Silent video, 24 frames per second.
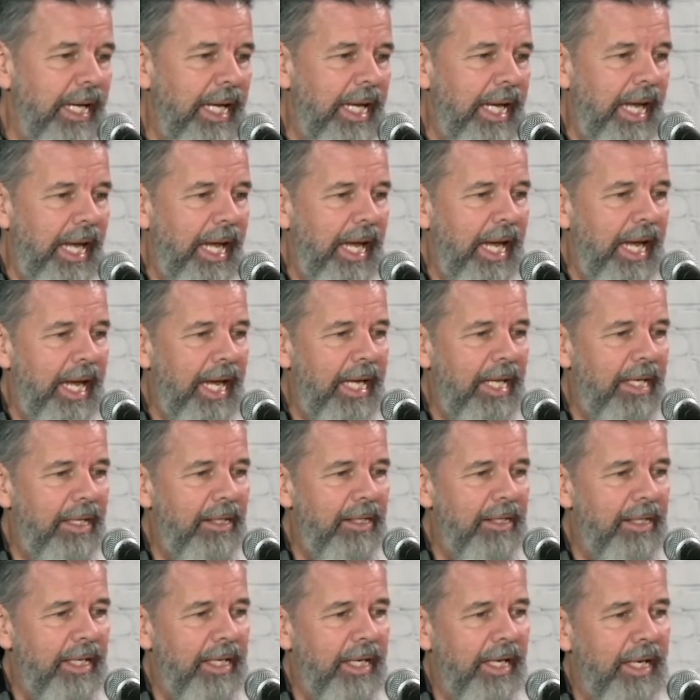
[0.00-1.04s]
and
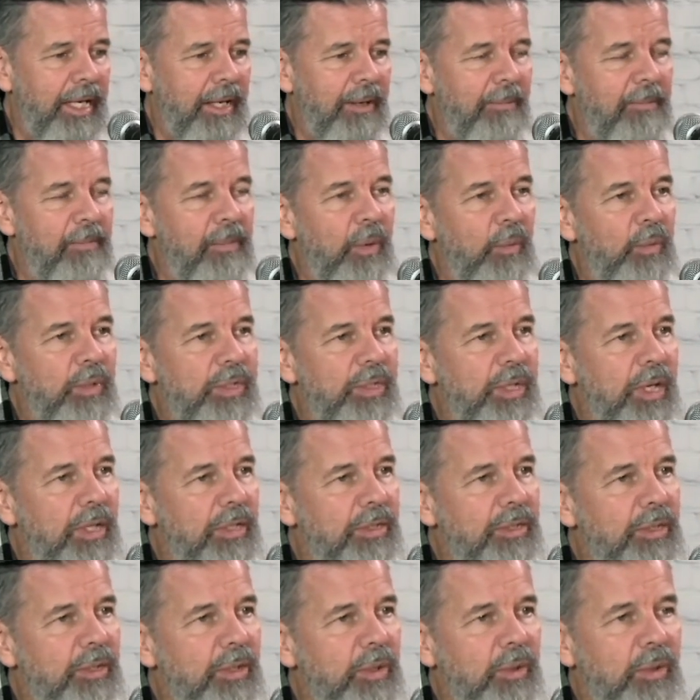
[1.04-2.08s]
was
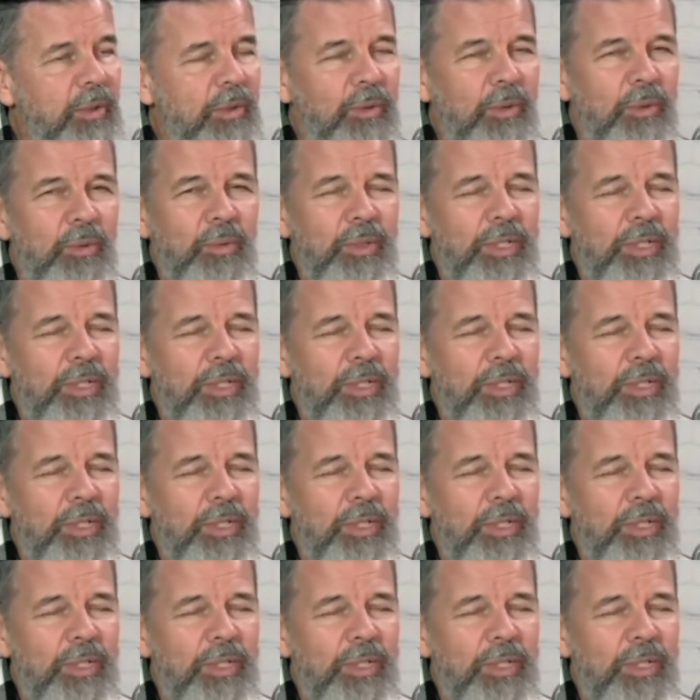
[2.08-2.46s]
also,